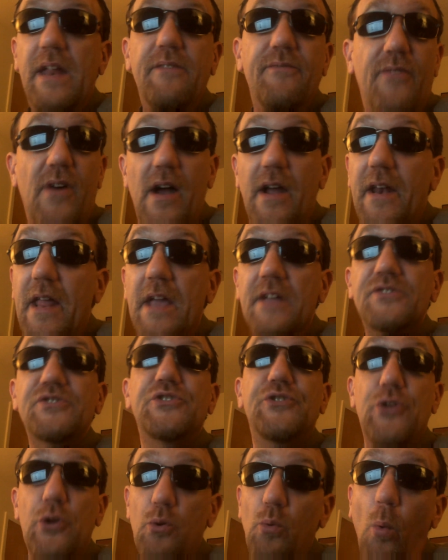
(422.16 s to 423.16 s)

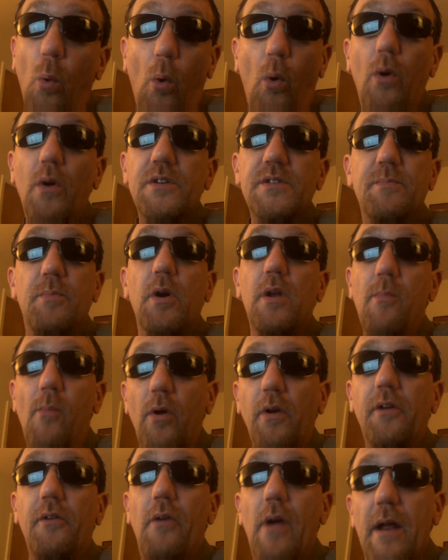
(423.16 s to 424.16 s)
financed 2 wars, put them
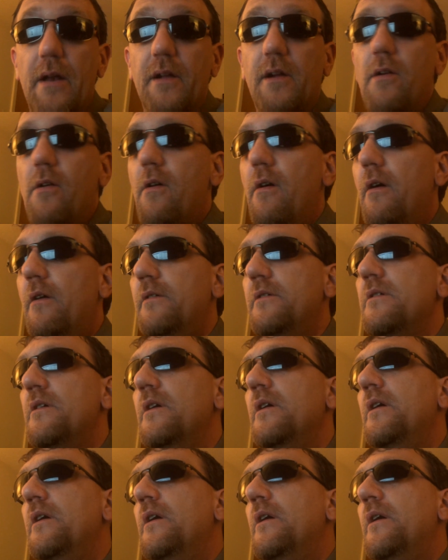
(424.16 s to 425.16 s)
on a credit card.
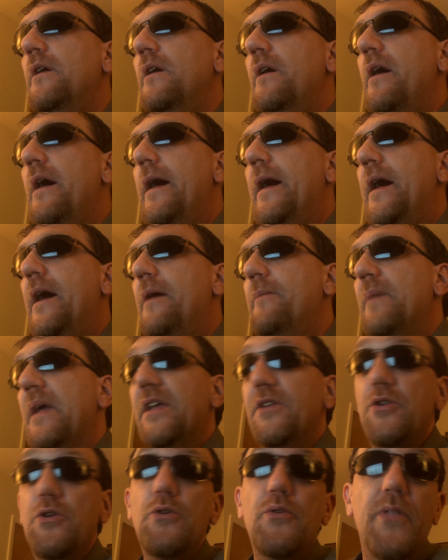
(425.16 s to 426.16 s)

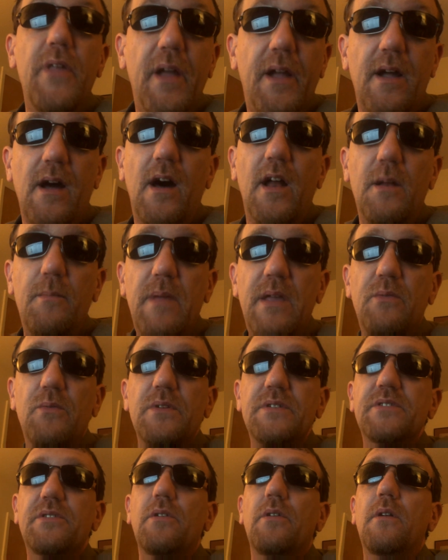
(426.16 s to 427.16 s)
He knew the economy
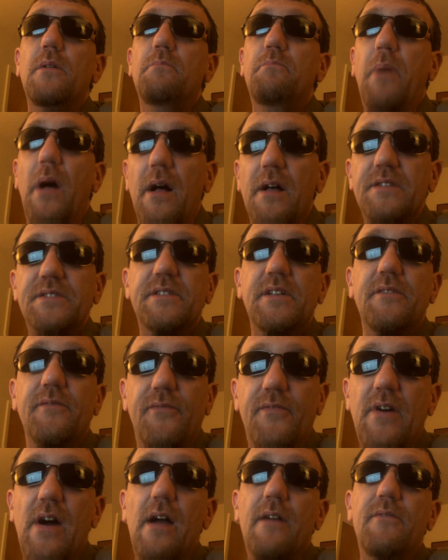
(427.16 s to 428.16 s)
was going to bust in
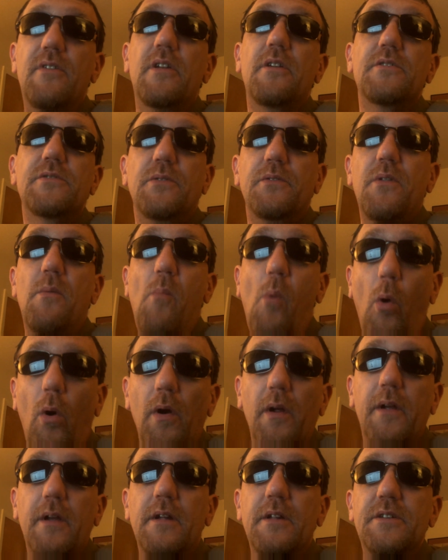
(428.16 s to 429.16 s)
5 years on the
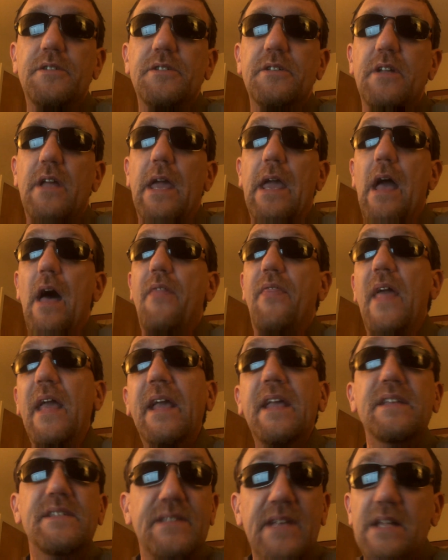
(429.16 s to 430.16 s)
mortgage. I think
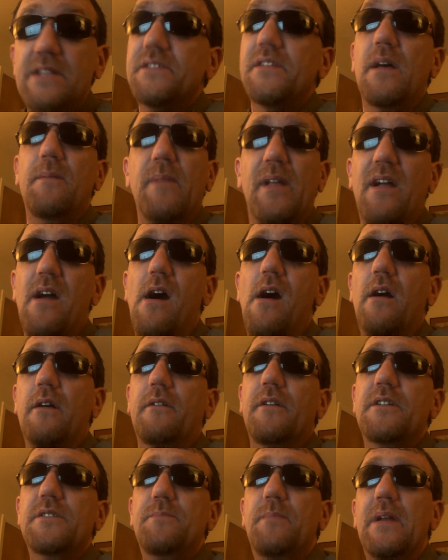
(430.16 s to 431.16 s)
he said something to
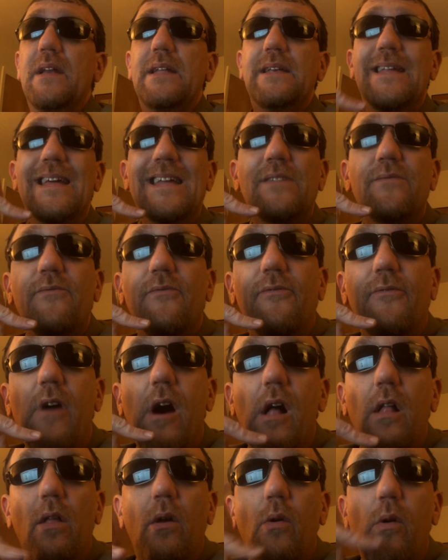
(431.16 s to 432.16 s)
Congress, but he didn't
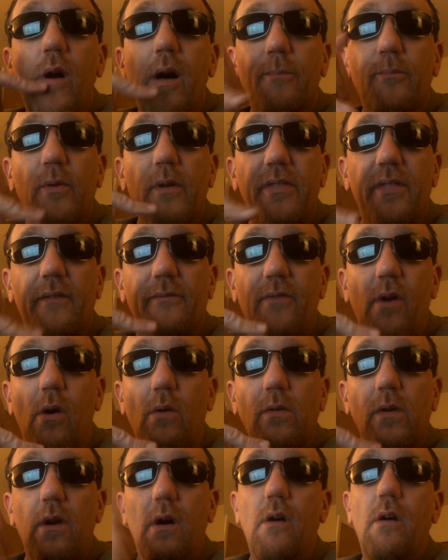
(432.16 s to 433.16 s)
follow up with a
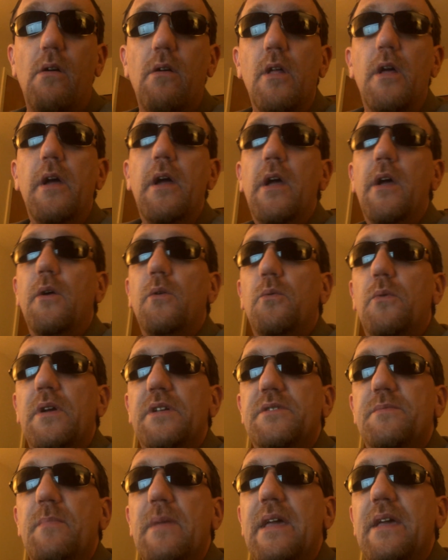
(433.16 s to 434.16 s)
phone call,
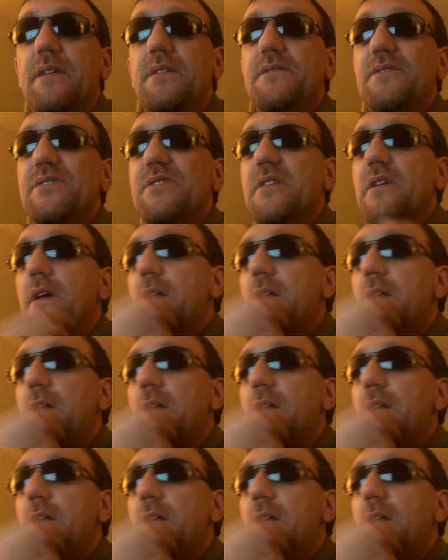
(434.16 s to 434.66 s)
which means,